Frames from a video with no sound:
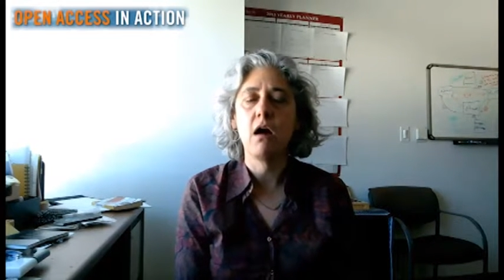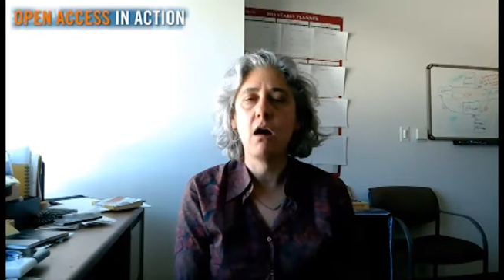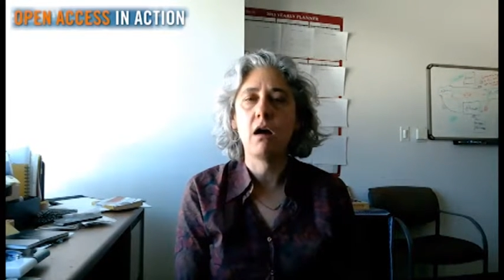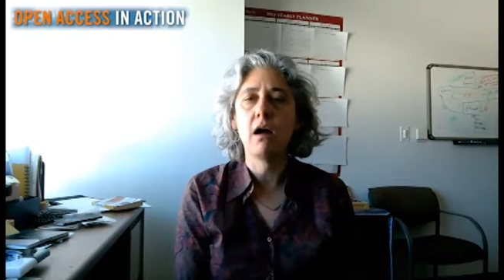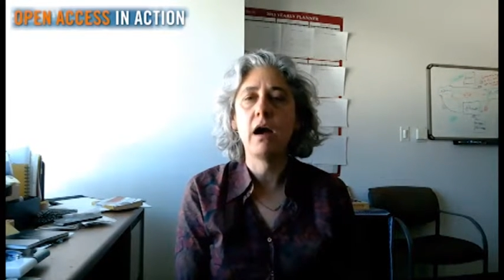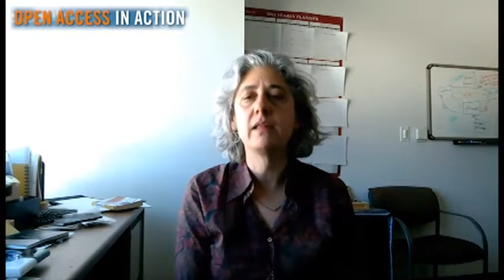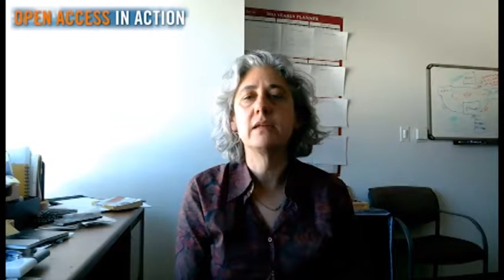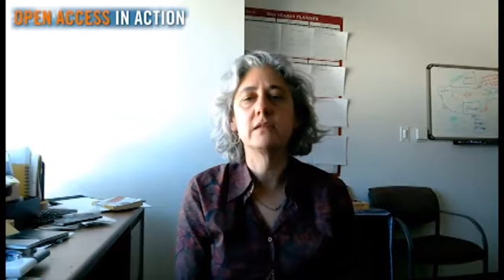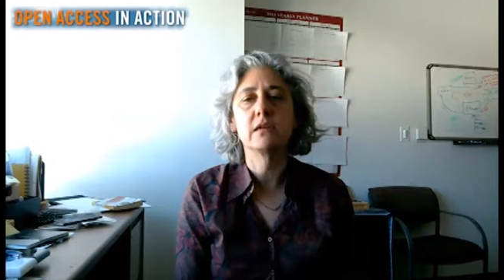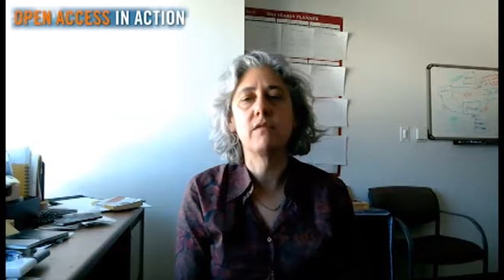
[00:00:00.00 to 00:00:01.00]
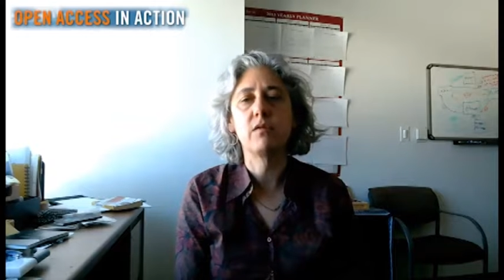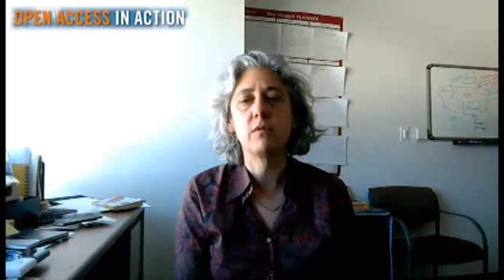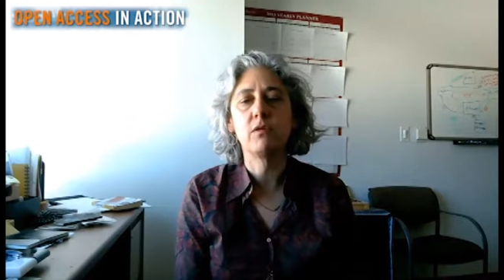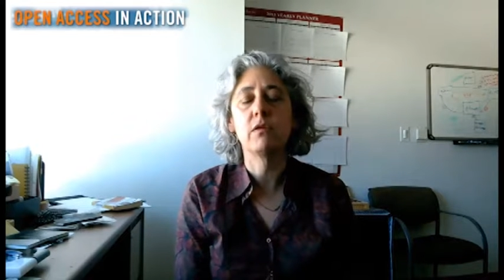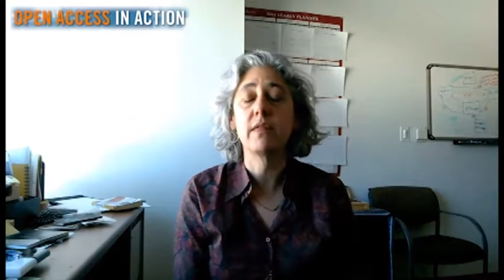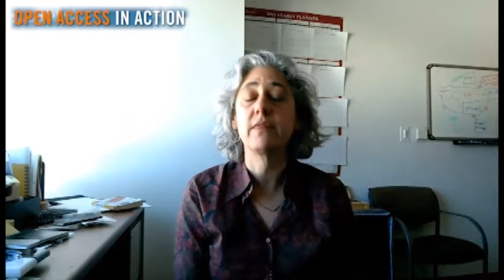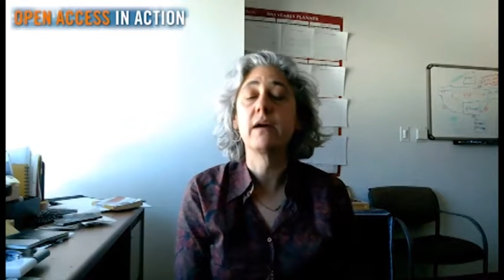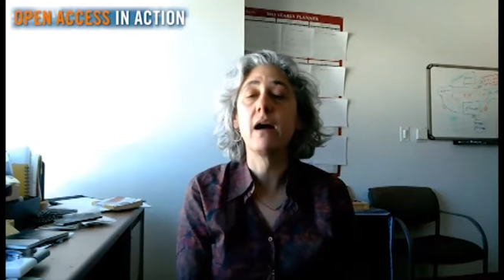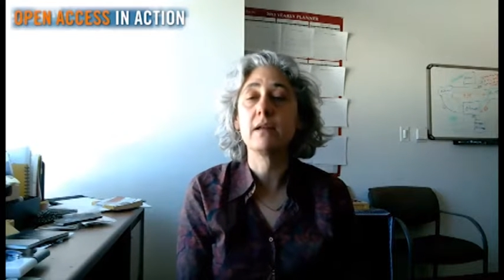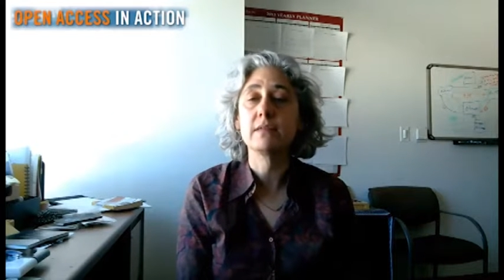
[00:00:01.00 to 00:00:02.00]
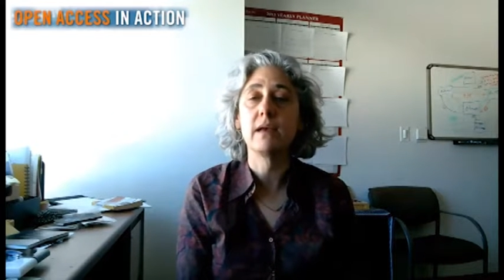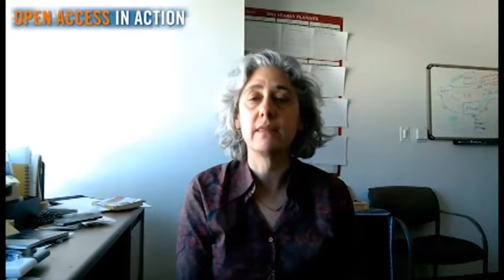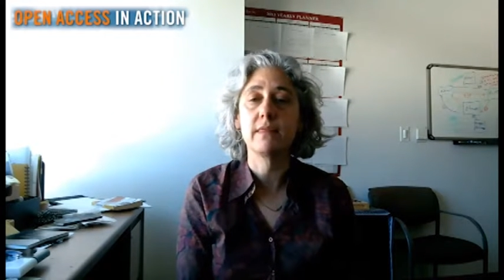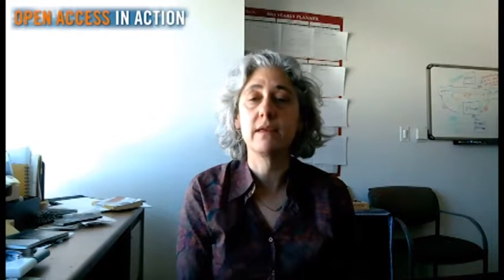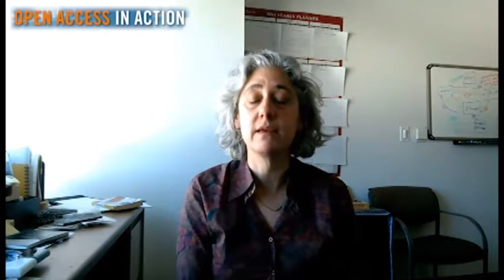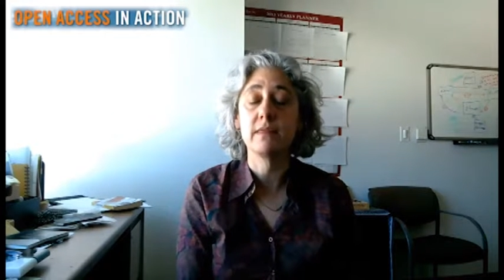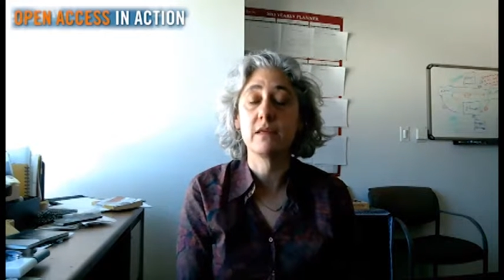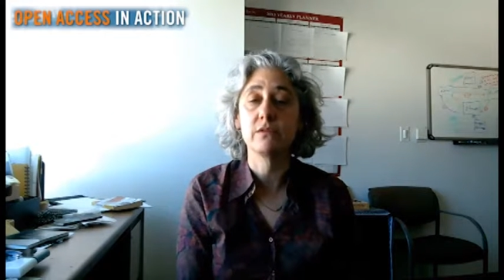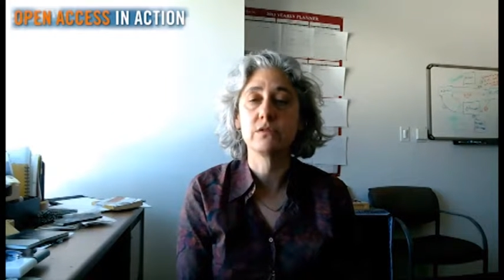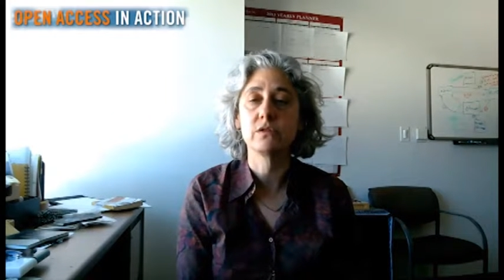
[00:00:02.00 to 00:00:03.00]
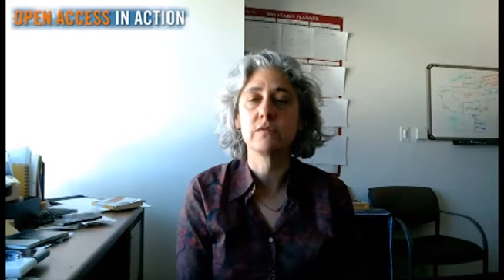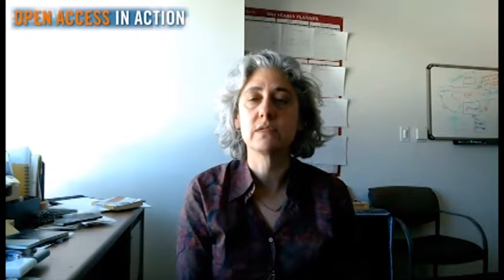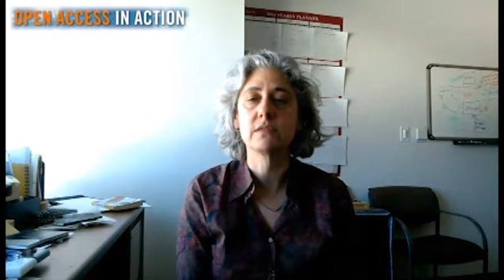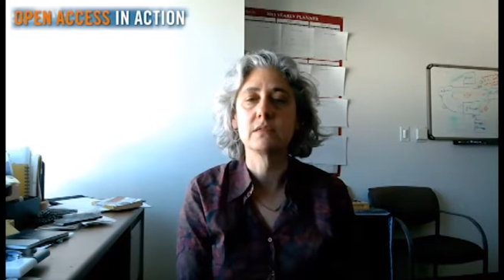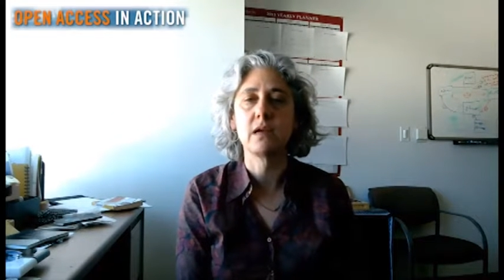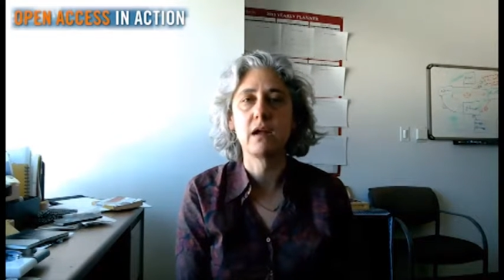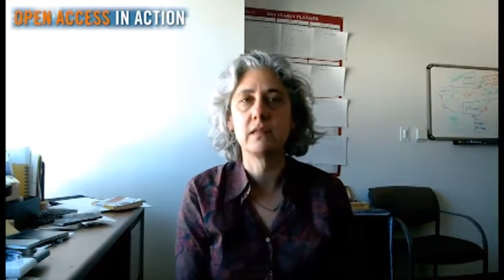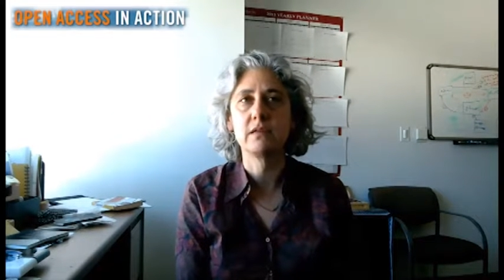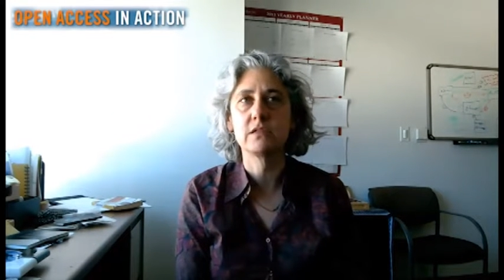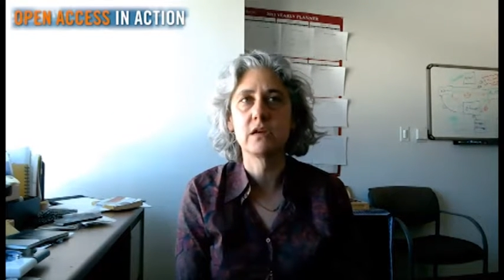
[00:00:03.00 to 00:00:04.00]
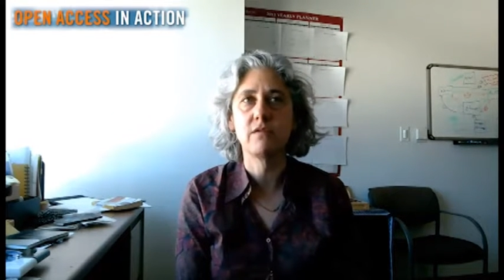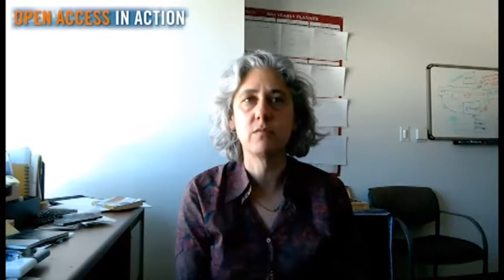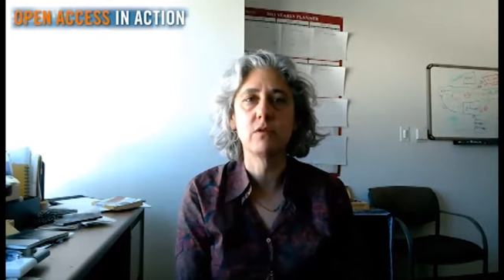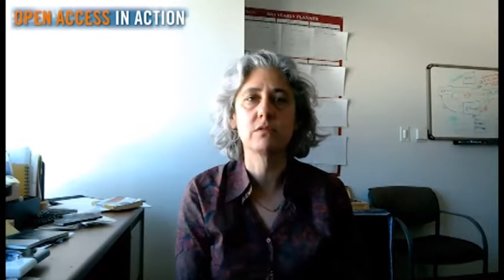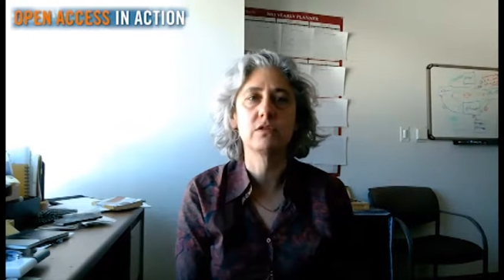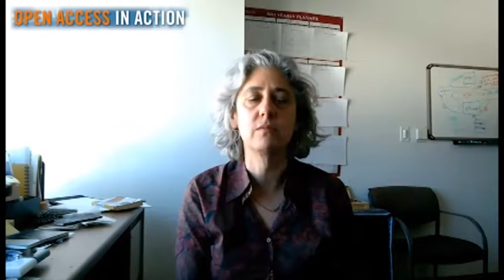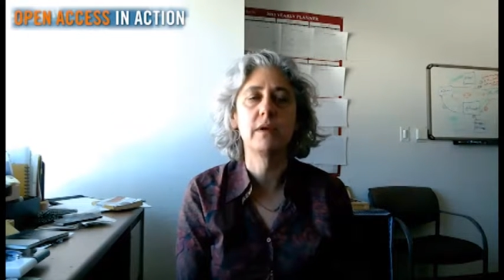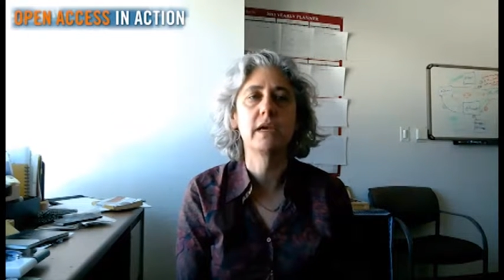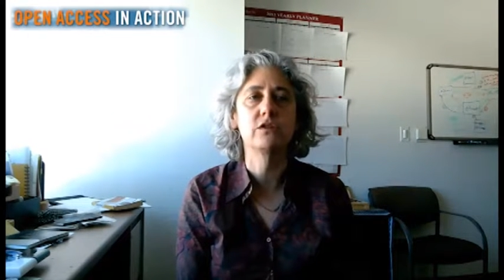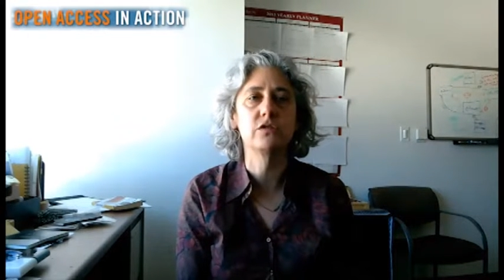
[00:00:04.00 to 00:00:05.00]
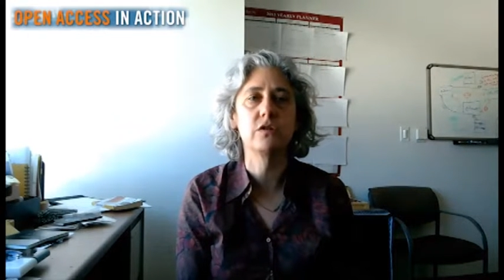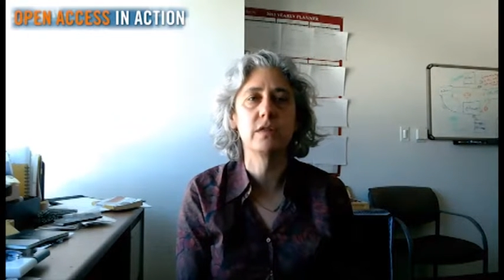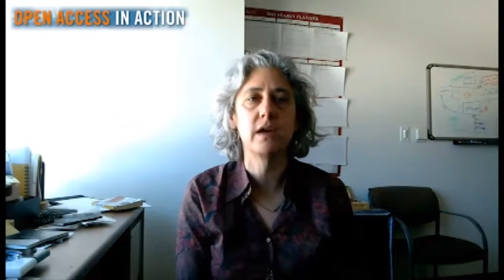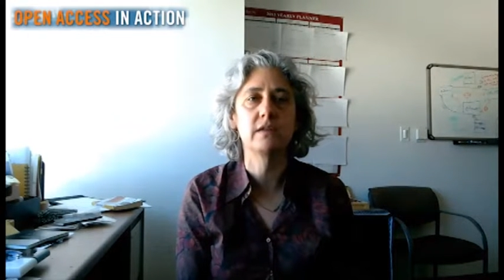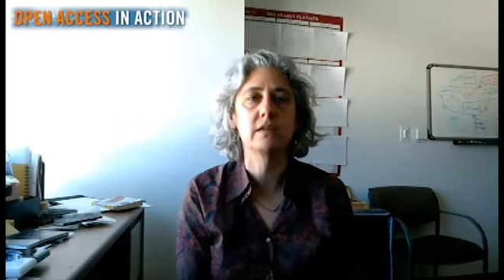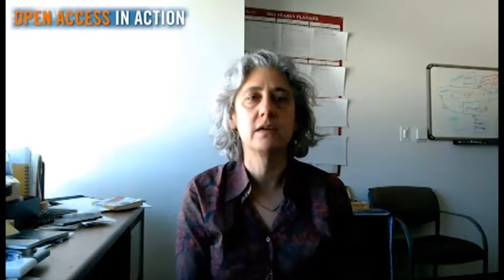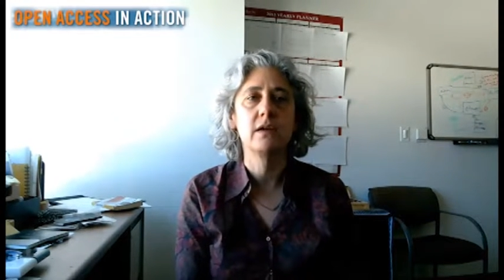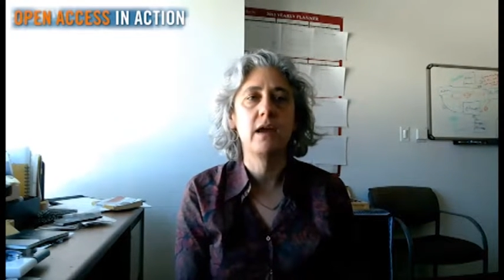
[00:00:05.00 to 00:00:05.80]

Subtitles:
are highly discoverable, or that the content in those services is highly discoverable. So making sure that